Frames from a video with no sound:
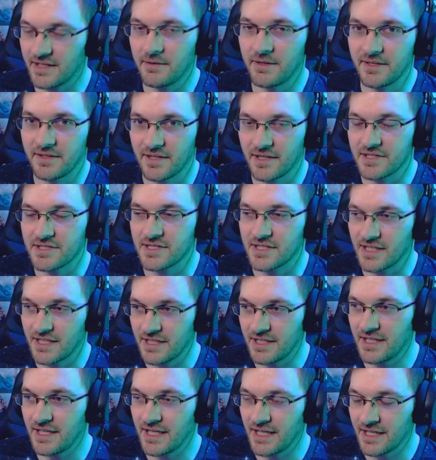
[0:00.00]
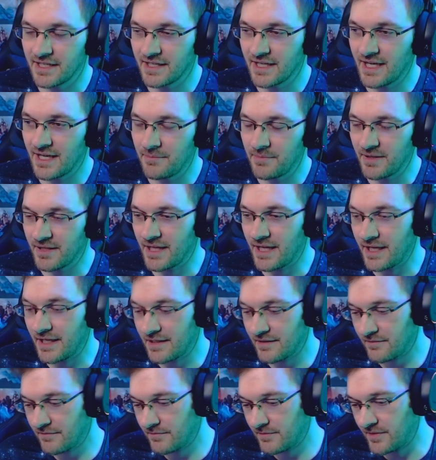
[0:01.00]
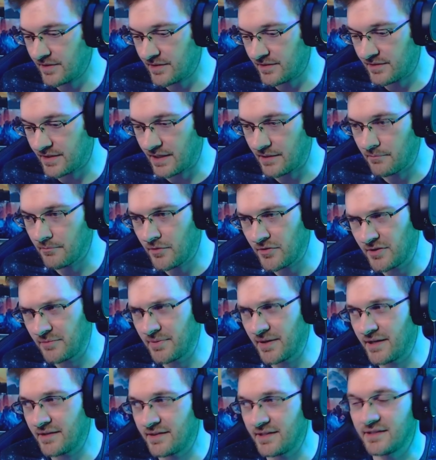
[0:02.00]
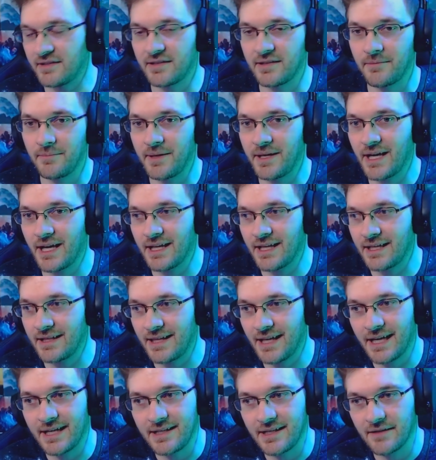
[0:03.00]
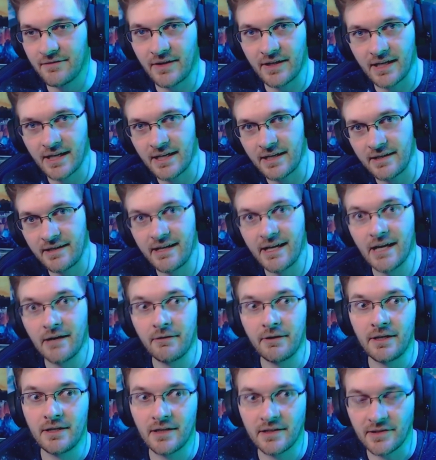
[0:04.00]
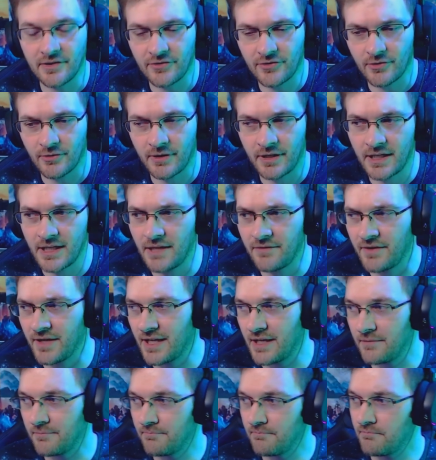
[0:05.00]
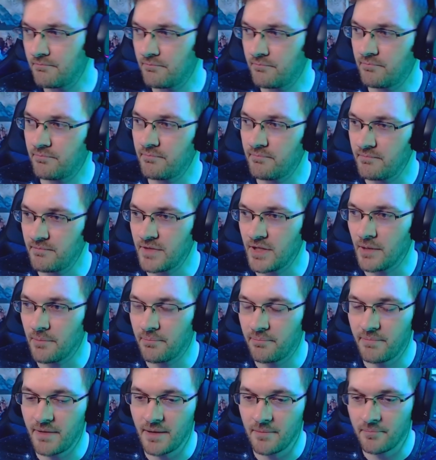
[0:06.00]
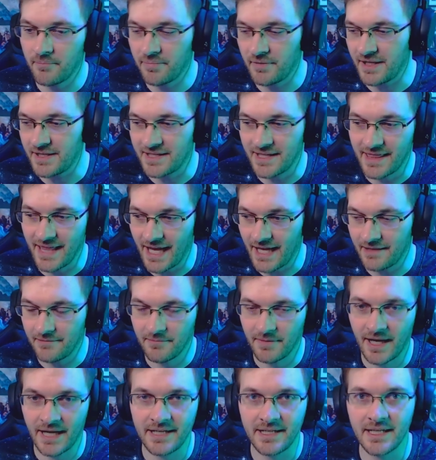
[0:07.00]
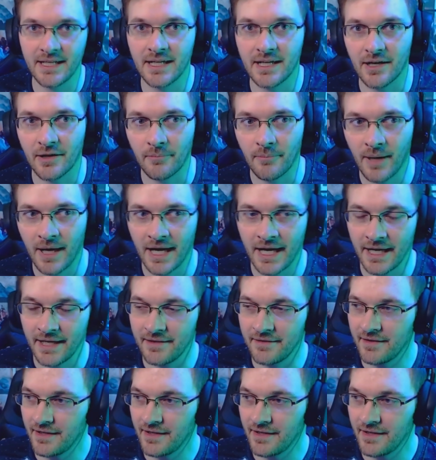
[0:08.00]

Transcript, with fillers: like touching on, yeah, kind of been like, since like multiplayer things to be kind of like the idea of like kind of carrying on the story, they've kind of, you know, implanted that idea in our mind.